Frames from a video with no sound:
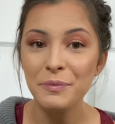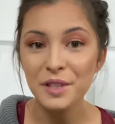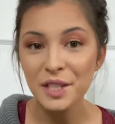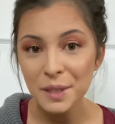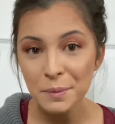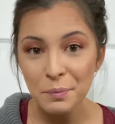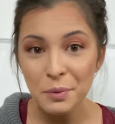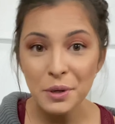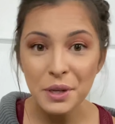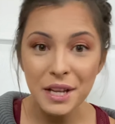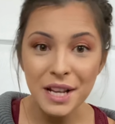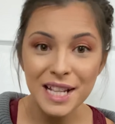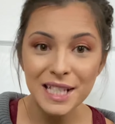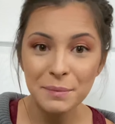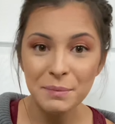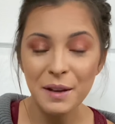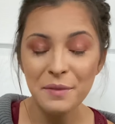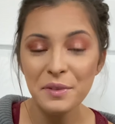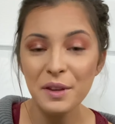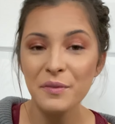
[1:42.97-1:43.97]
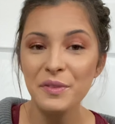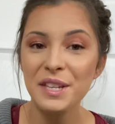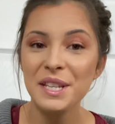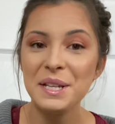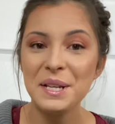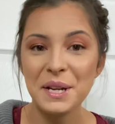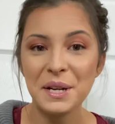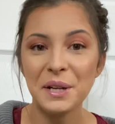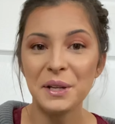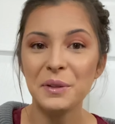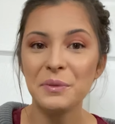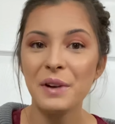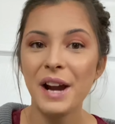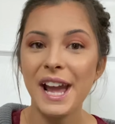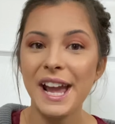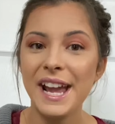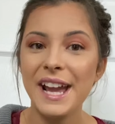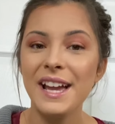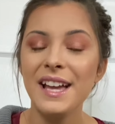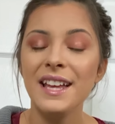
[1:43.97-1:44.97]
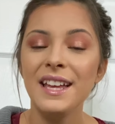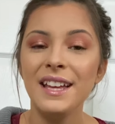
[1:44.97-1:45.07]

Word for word: the spookiest month of the year, right?